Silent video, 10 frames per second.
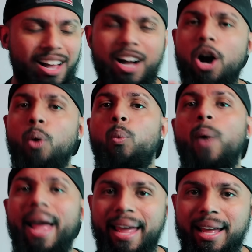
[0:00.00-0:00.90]
a
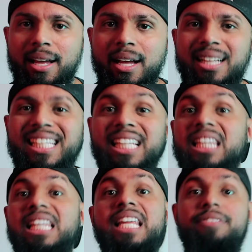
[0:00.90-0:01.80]
way to
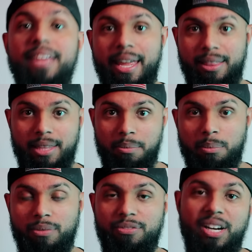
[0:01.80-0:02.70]
alleviate
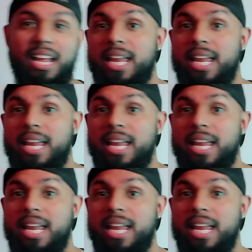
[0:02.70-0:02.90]
them from